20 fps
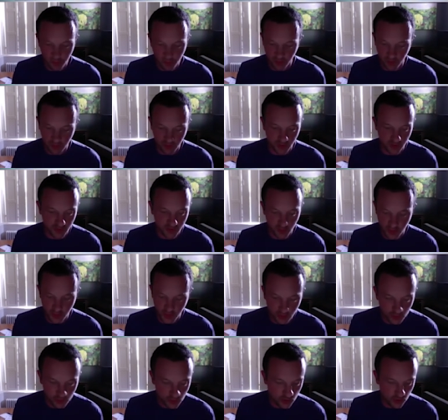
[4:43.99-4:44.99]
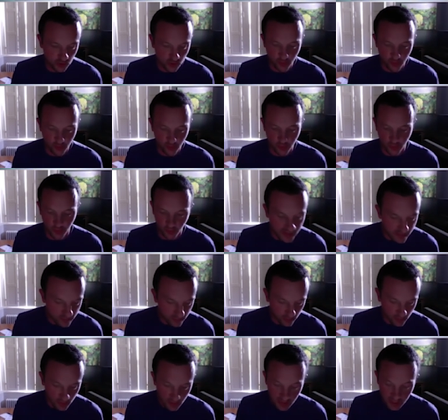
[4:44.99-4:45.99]
are going to search YouTube or
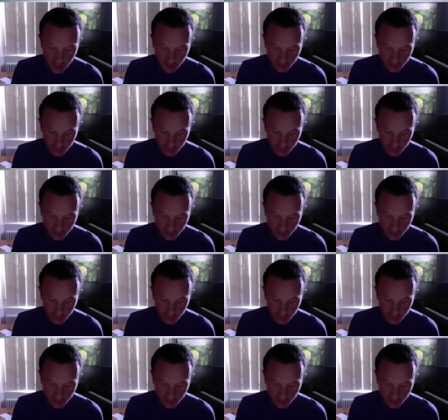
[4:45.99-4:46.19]
whatever, and